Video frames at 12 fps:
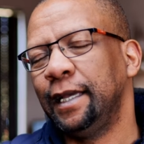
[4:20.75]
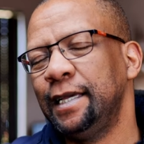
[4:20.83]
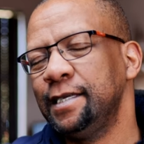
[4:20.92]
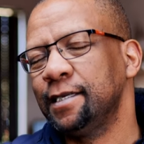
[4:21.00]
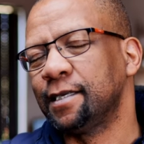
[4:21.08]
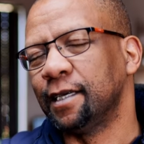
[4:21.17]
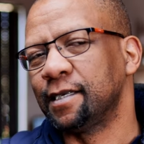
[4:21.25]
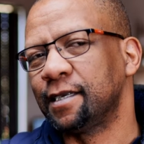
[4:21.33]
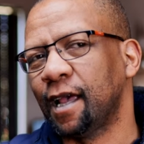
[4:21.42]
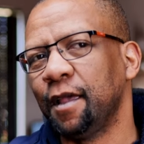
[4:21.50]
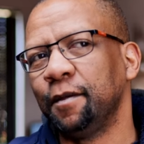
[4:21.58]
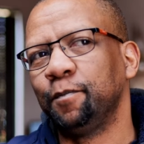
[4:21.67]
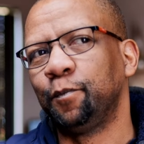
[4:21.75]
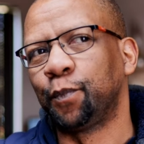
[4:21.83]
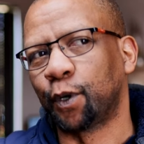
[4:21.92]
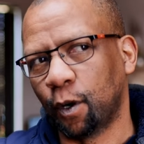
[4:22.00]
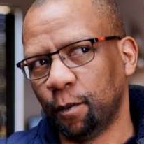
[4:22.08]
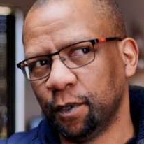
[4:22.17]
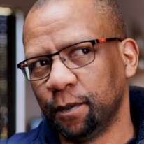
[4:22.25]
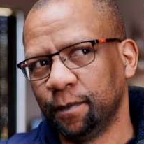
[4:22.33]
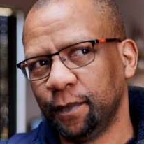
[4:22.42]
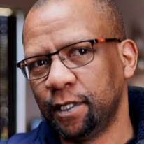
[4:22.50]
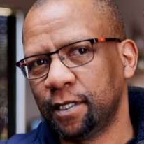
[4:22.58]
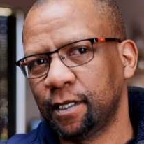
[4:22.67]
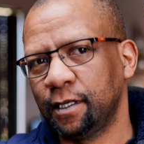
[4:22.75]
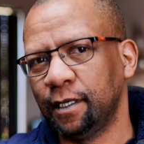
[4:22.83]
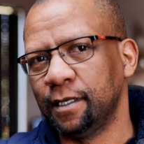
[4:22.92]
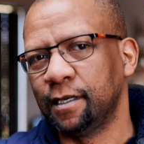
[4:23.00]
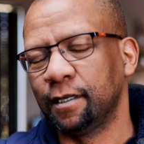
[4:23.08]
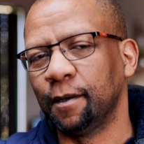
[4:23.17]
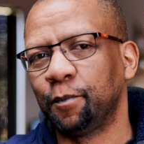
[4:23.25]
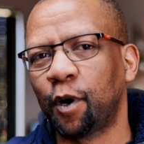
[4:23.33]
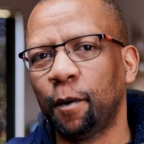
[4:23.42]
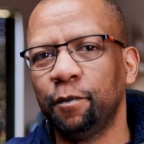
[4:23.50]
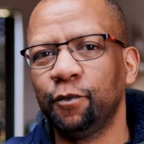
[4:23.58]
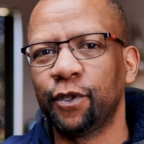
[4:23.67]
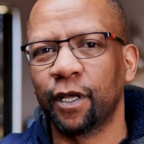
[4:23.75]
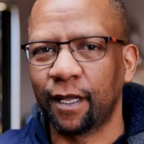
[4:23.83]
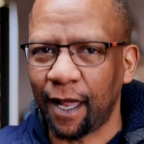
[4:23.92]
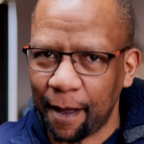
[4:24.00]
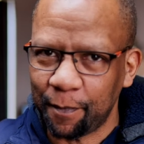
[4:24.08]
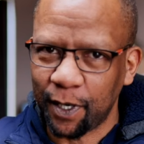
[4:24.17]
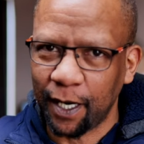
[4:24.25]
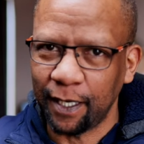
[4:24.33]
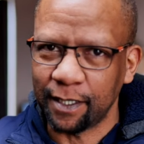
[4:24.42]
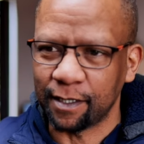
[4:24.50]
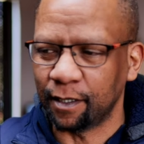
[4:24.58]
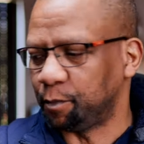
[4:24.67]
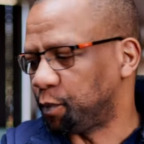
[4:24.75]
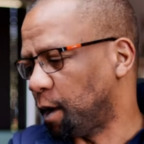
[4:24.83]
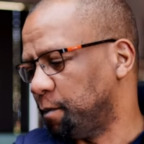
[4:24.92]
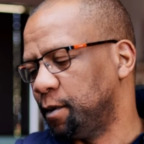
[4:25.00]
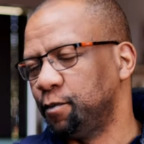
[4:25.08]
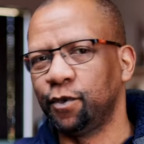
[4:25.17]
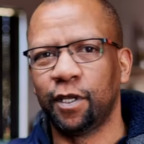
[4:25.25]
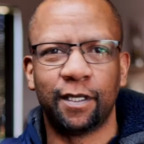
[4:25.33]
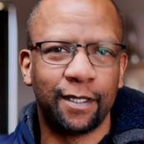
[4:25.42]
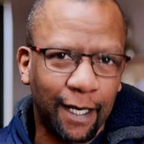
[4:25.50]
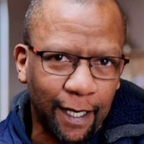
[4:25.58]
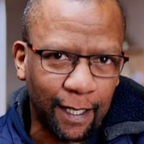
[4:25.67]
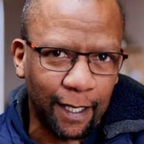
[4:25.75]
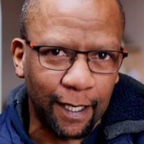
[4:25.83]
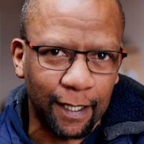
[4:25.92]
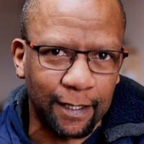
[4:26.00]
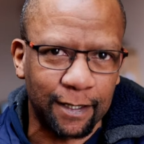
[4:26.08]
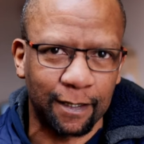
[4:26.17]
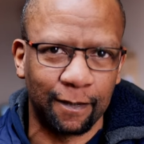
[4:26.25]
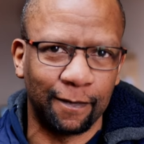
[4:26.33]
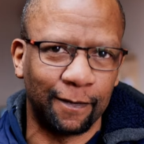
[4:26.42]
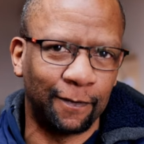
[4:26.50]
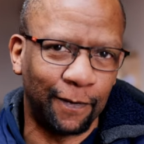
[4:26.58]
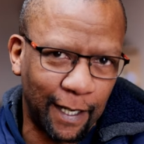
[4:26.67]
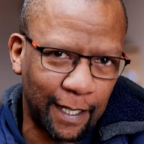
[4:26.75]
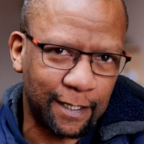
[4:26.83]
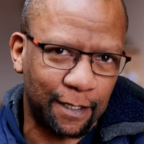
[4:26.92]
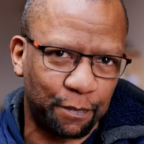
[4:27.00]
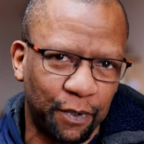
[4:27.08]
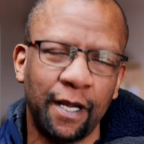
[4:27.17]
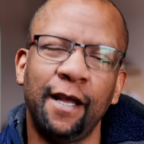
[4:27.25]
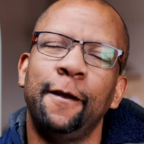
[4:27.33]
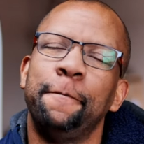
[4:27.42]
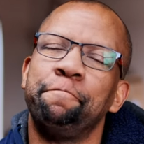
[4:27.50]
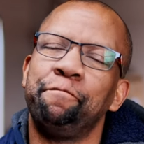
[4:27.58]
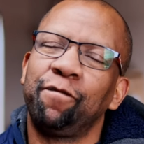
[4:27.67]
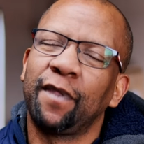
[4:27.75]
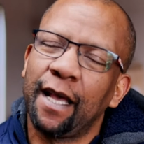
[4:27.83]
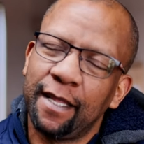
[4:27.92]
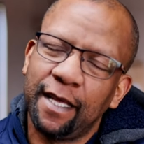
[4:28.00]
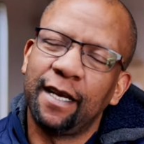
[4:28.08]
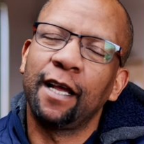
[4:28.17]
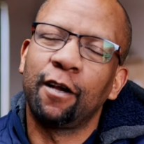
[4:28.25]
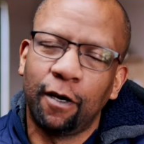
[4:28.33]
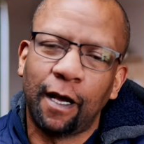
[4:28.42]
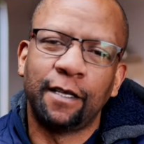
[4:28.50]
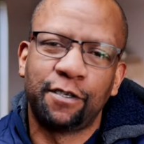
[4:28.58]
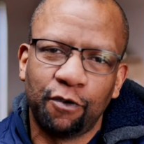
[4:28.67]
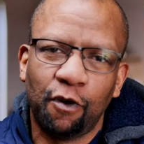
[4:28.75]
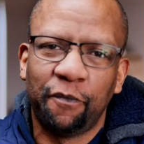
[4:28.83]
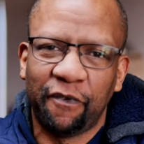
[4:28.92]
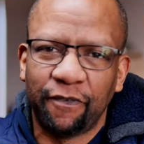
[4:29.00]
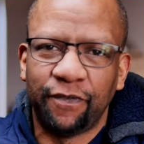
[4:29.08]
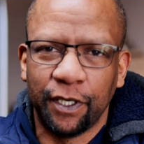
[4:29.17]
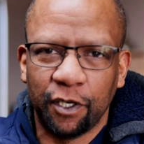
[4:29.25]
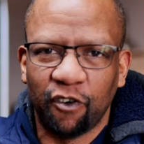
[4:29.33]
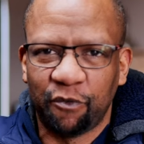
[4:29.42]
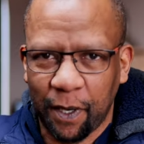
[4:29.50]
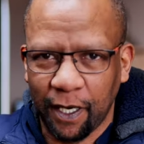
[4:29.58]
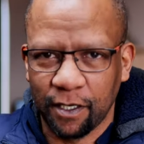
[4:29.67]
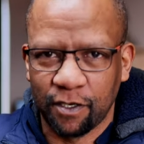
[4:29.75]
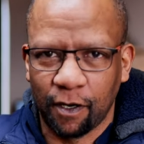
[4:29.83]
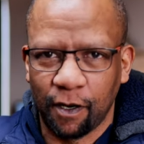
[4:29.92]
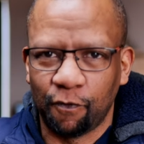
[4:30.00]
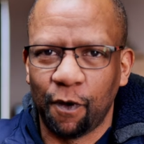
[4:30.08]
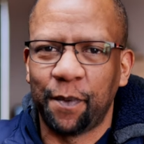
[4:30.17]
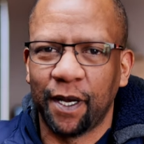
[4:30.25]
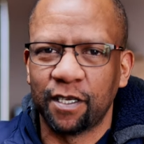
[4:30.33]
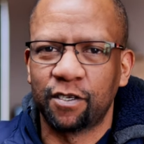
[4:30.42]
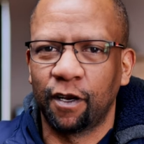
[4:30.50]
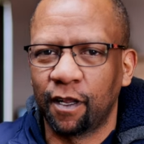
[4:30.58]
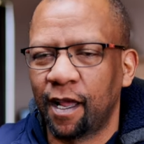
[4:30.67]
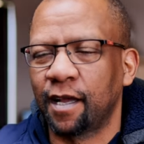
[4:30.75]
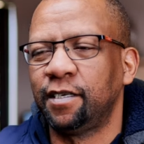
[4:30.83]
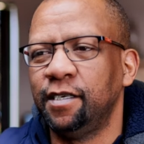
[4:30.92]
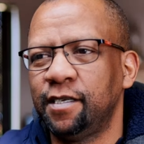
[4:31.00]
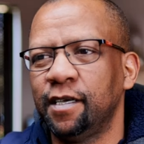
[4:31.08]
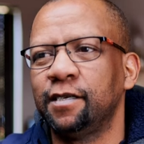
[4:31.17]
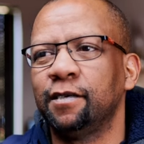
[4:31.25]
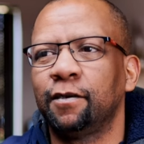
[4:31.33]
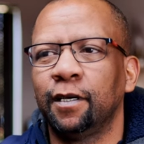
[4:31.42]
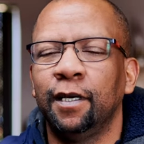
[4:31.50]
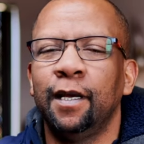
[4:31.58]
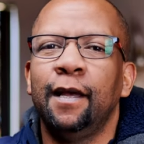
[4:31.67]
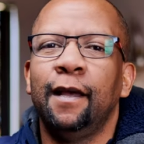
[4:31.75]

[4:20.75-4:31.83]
is this a problem? Is it is it the problem with the camera? Is it the problem with the trigger? Is it, where's the... And then I got I saw a video of Panasonic where Panasonic actually says, okay,